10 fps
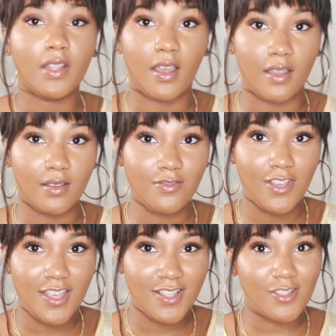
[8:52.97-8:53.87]
Love.
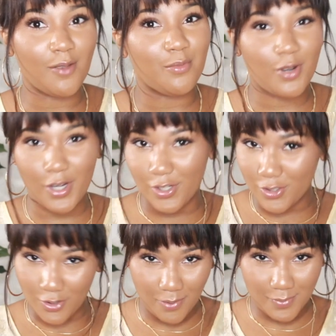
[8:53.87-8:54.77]
So I'm pretty
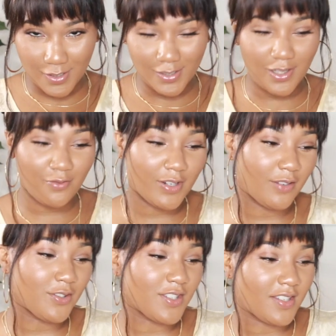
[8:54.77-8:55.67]
sure I'm gonna love
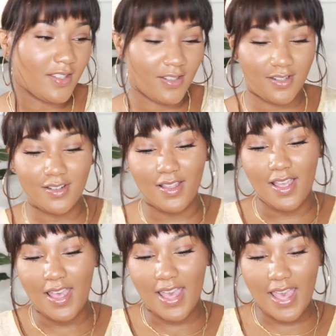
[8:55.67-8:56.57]
whatever's in here.
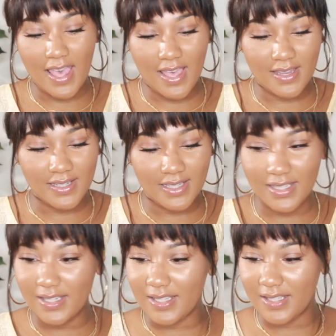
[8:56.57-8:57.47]
And
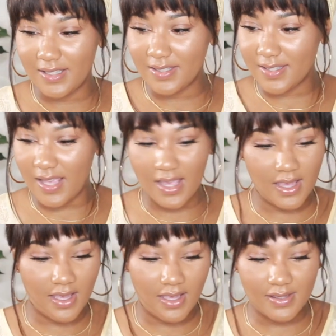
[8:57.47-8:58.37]
it is
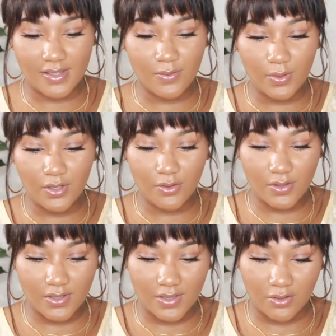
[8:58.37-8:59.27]
this one of
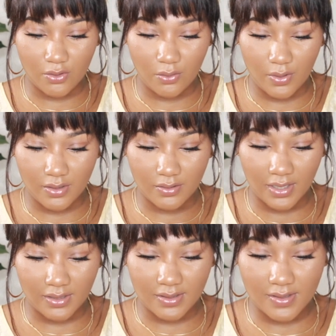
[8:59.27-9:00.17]
those essential oil
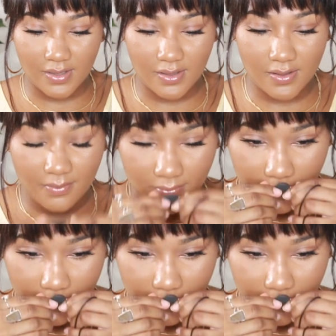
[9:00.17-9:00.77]
necklaces?